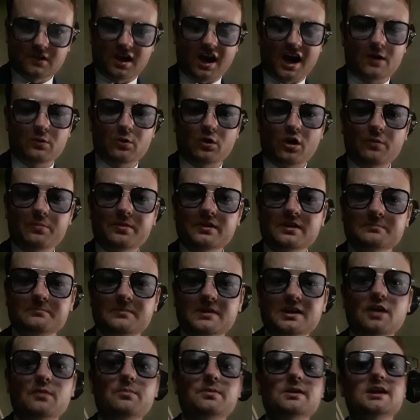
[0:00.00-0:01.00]
I will open
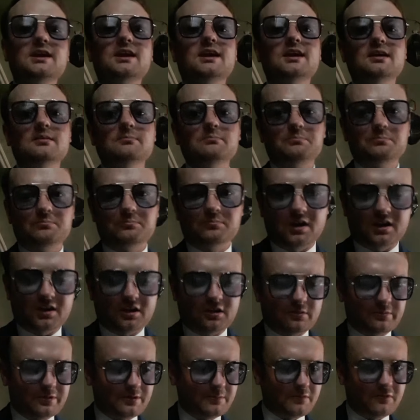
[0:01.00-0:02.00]
be opening it a
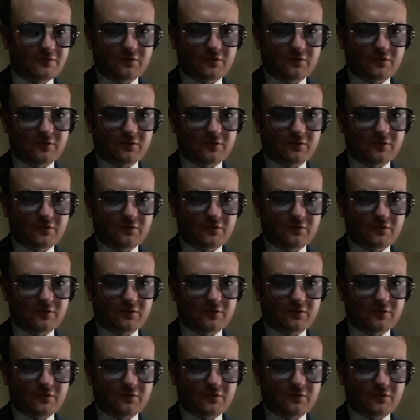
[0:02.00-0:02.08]
little bit